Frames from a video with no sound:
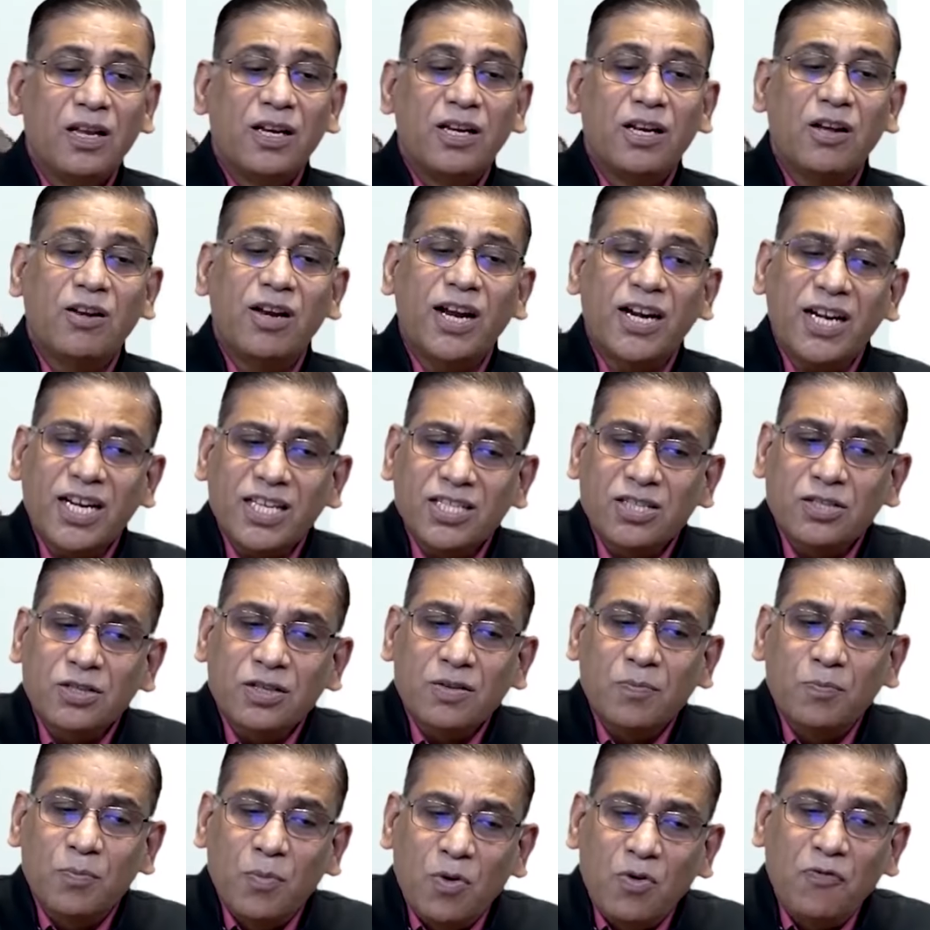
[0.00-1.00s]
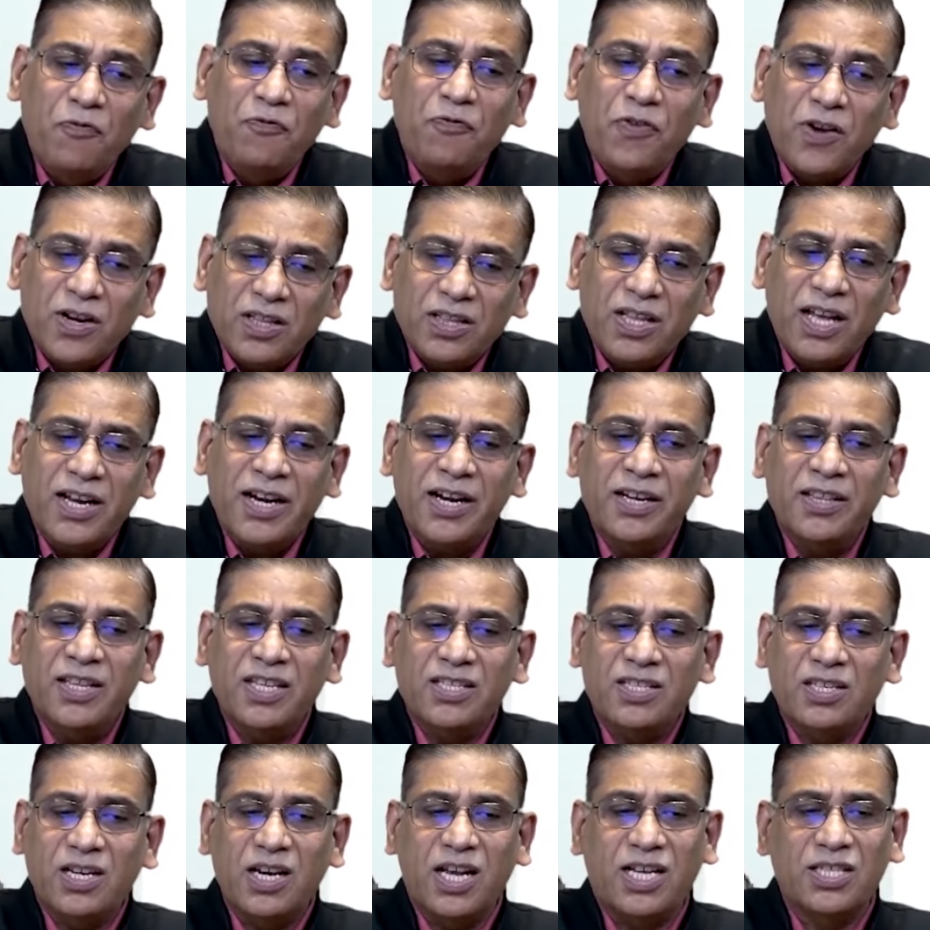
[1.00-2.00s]
Now let us move further in
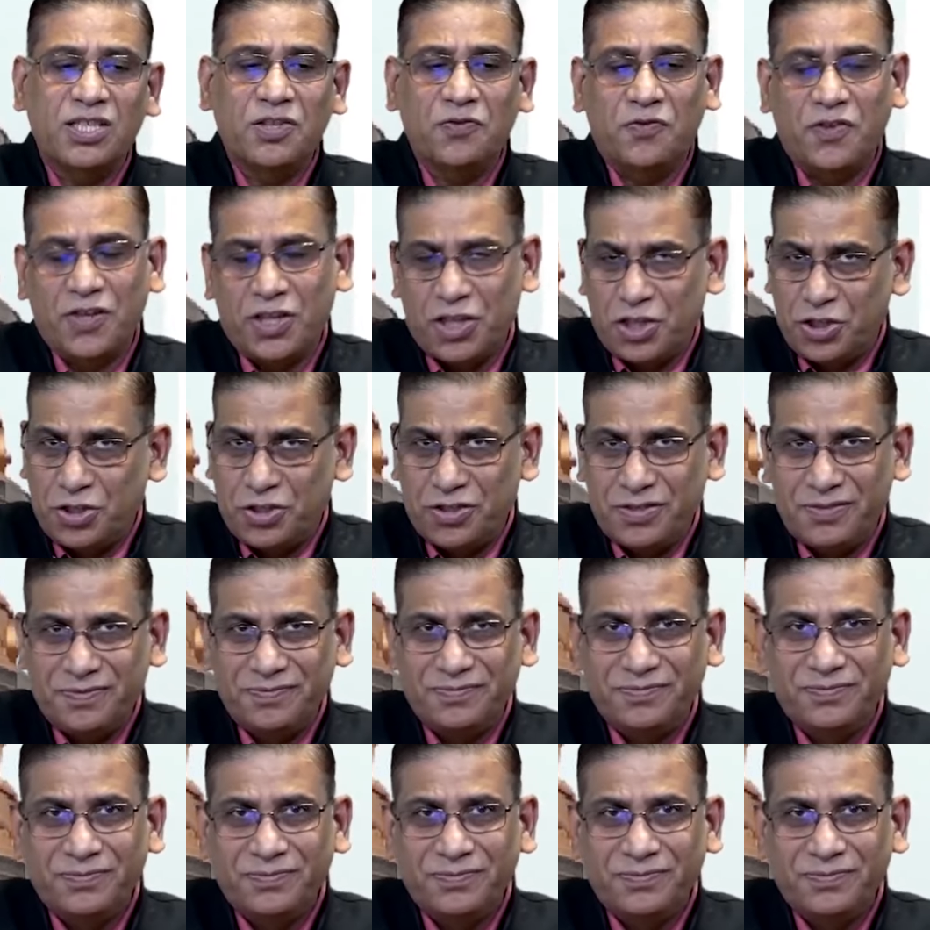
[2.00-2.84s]
this classification.